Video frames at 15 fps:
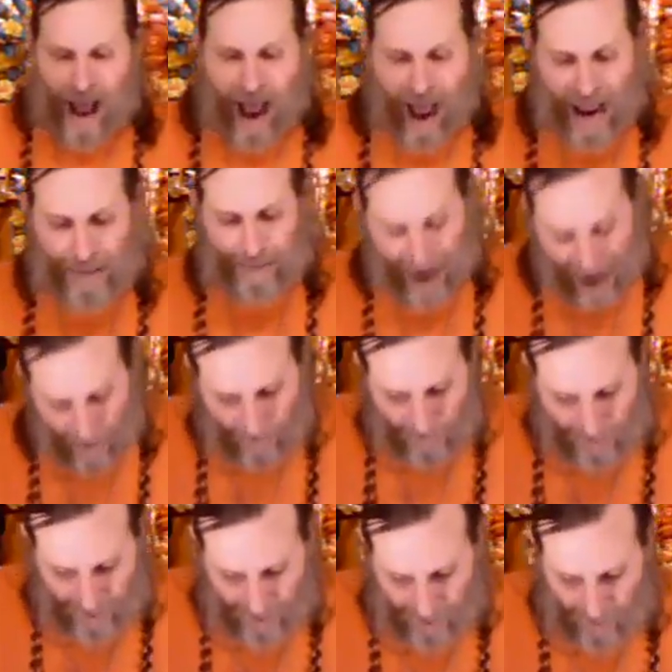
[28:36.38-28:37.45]
I bow
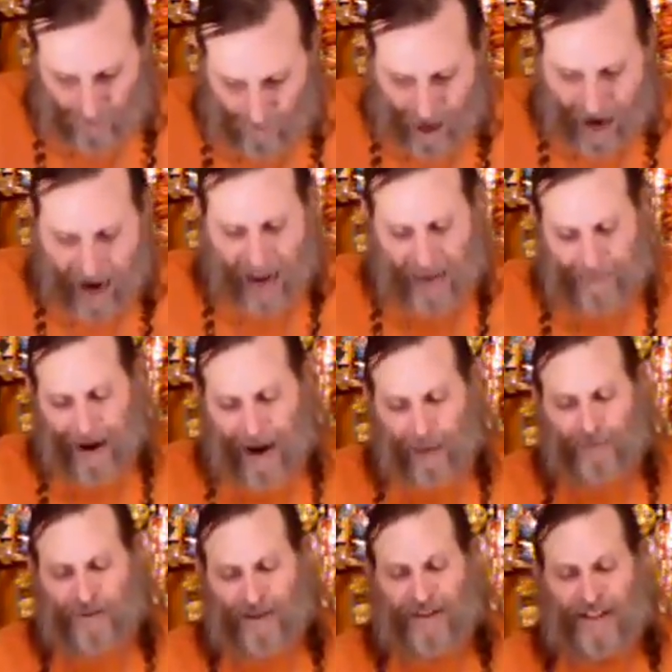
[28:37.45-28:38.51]
to you. I
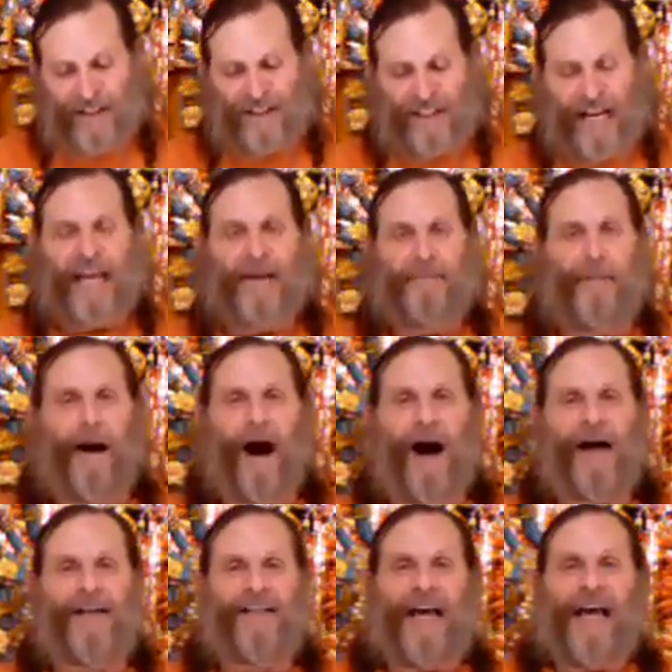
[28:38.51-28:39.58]
bow to the snake
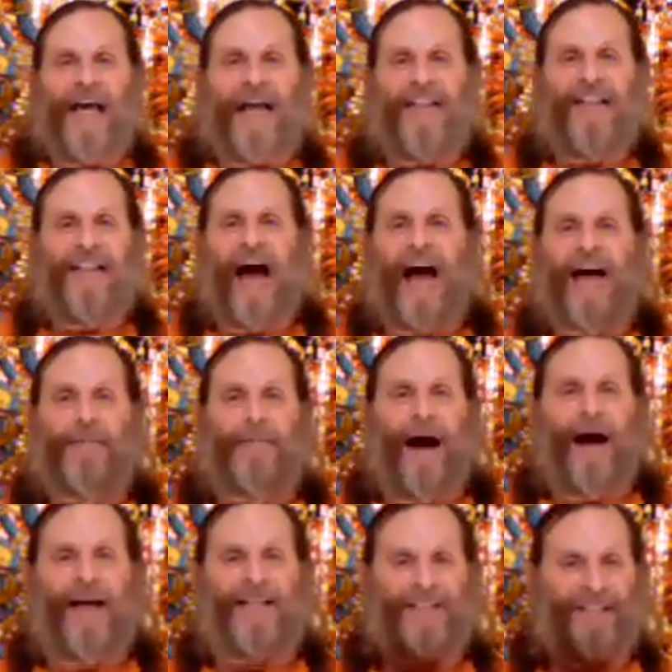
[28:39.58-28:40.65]
bond. And the
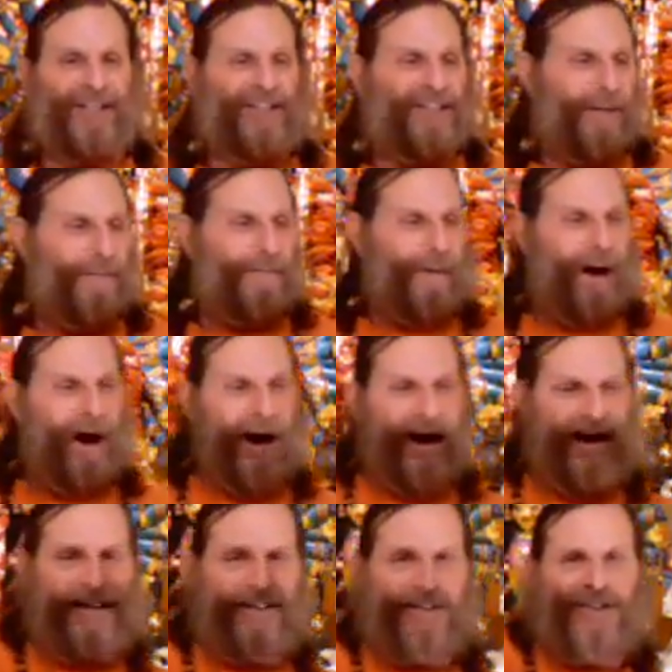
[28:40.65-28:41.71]
Nagapash is a
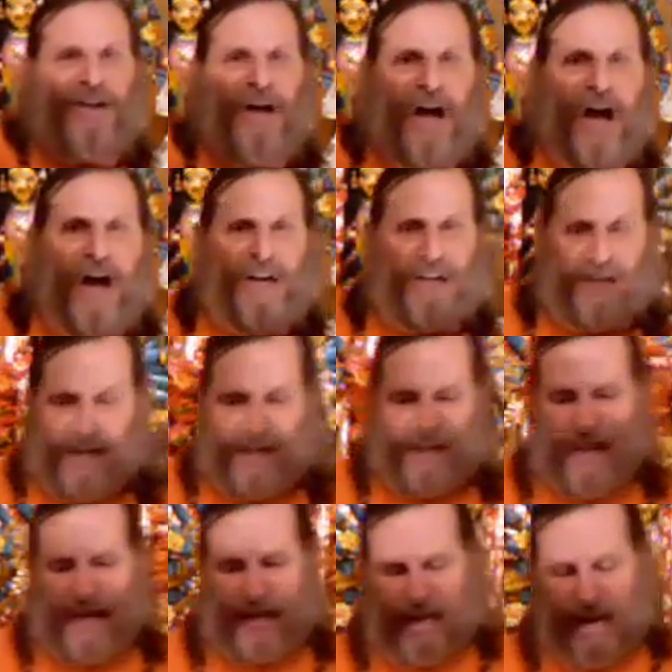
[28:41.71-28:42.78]
bond,
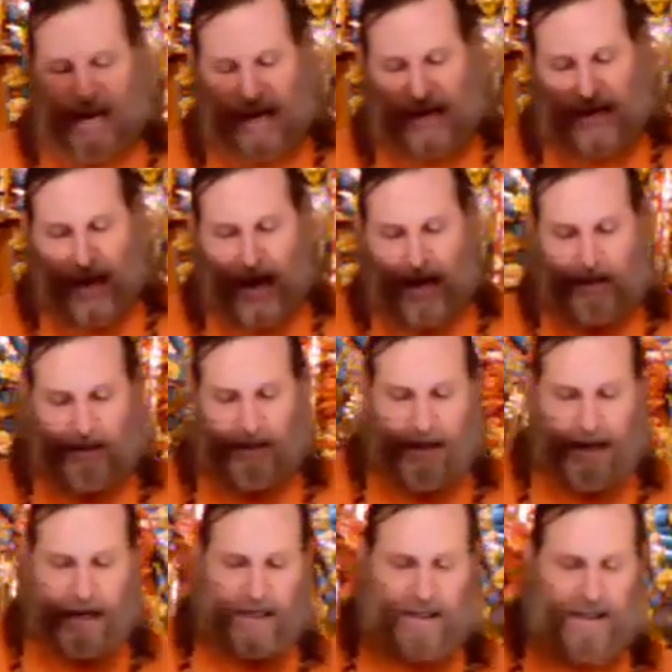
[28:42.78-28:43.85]
like
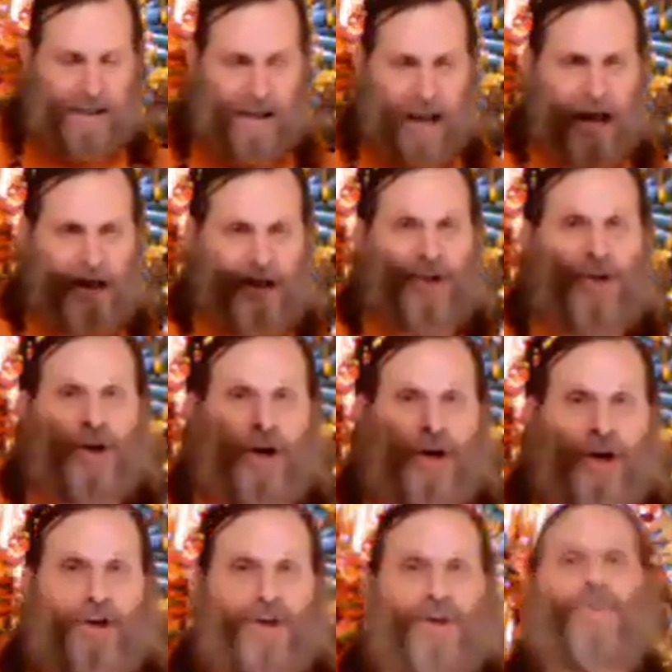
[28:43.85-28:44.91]
a
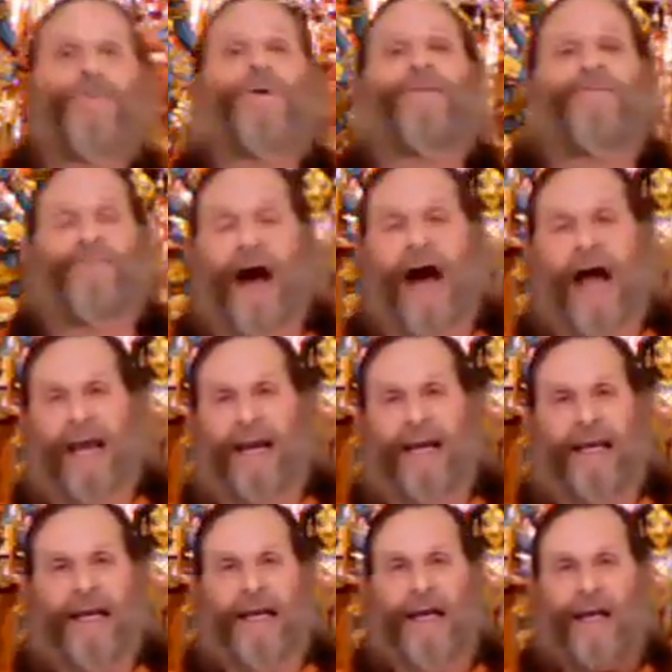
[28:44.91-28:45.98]
unify.
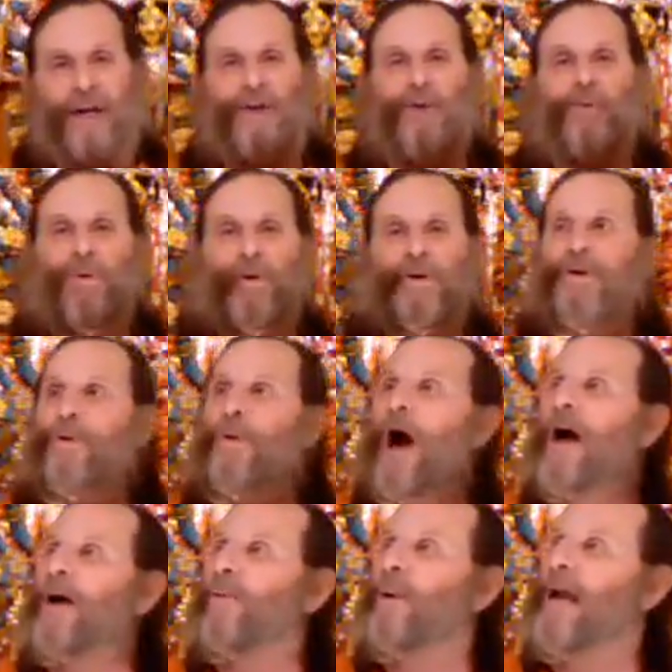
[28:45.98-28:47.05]

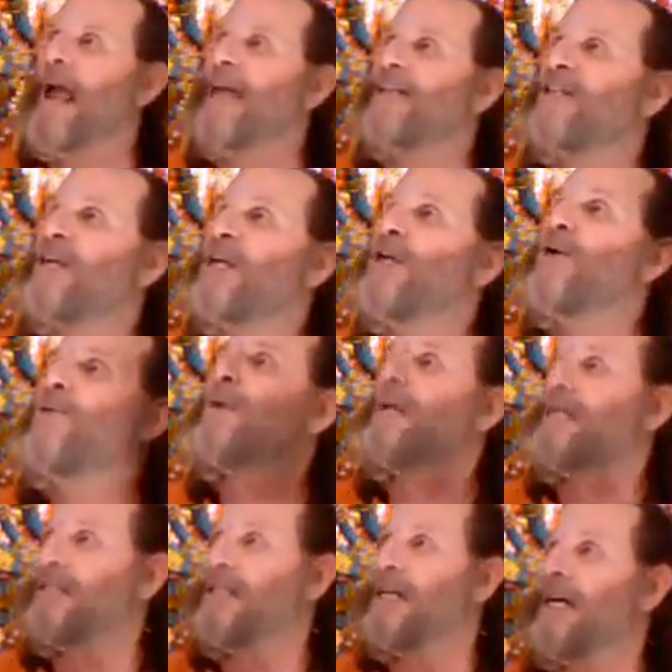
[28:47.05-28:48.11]
It creates a
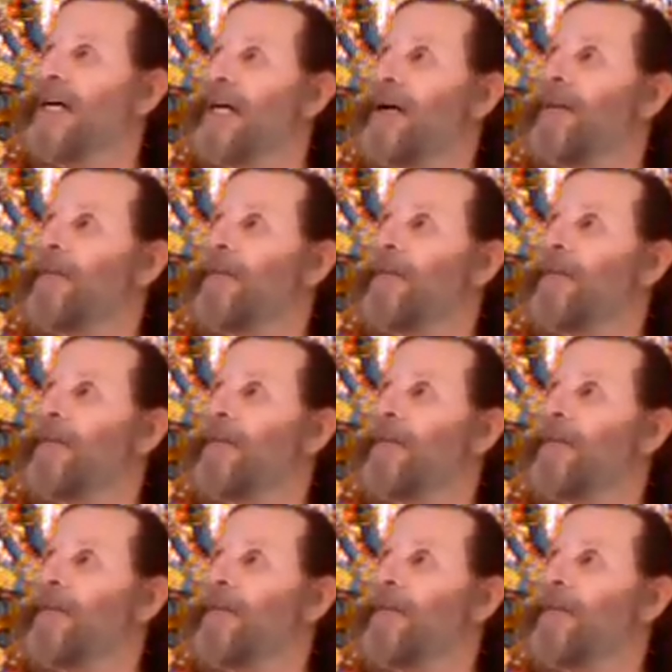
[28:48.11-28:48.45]
unity,